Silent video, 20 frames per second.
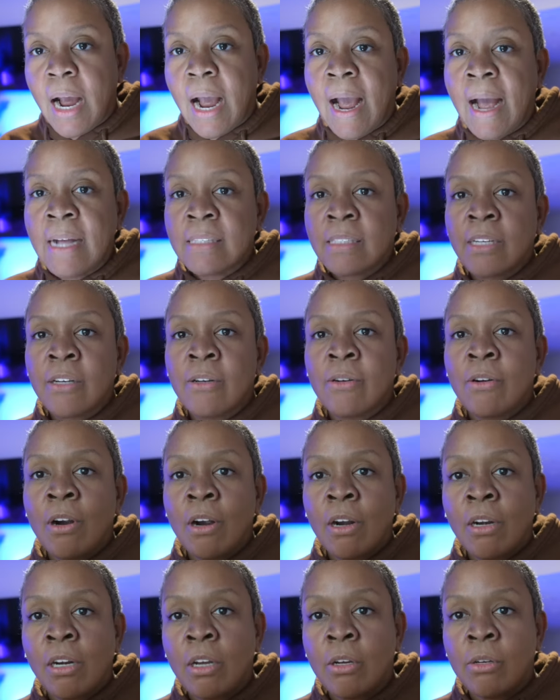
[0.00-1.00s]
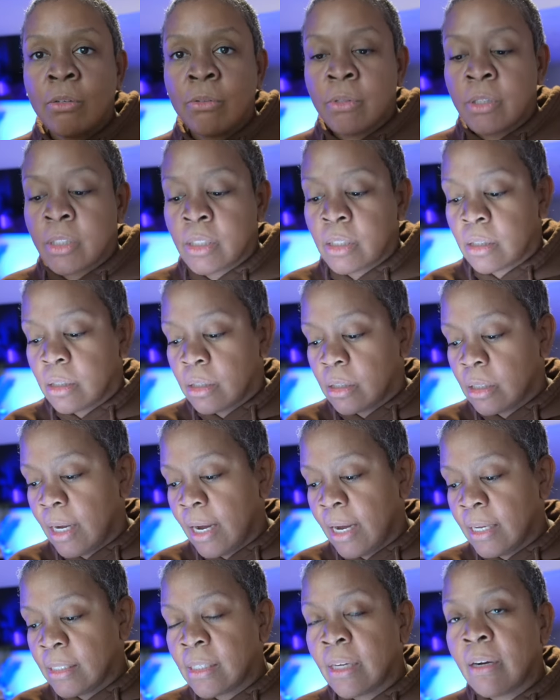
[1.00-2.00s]
I told Carlos,
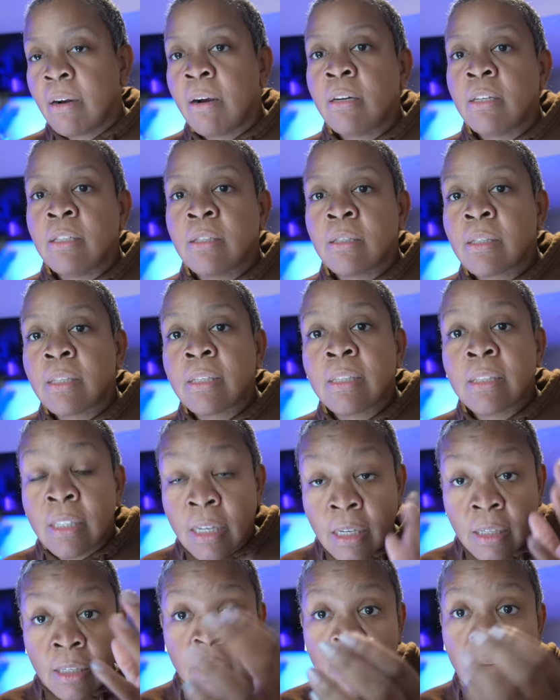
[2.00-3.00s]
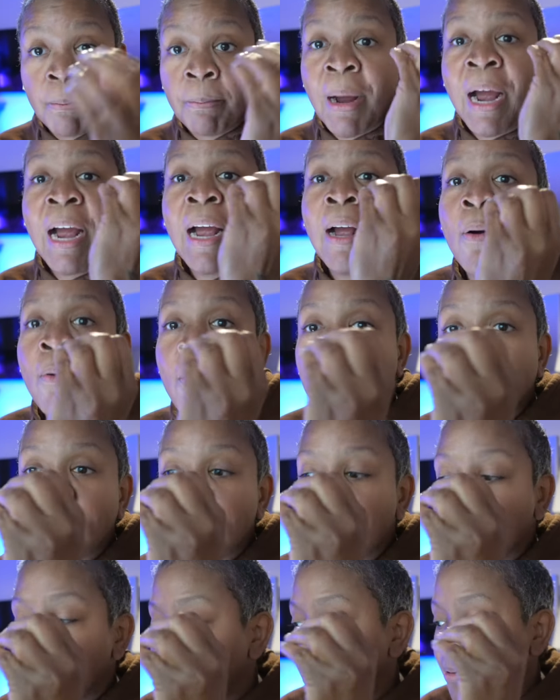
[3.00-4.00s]
I said, Carlos, my
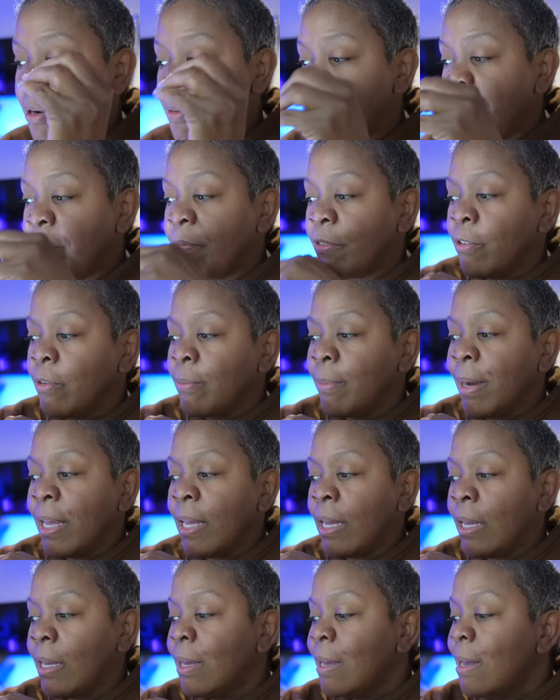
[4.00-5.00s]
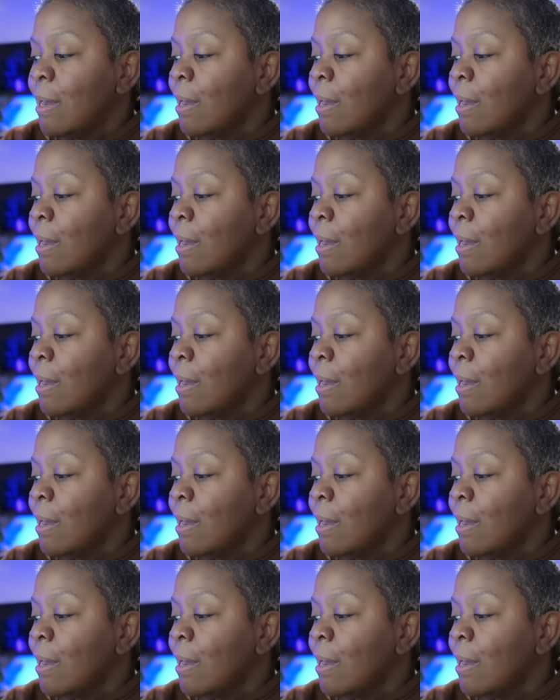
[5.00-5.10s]
order say put my food in my hand.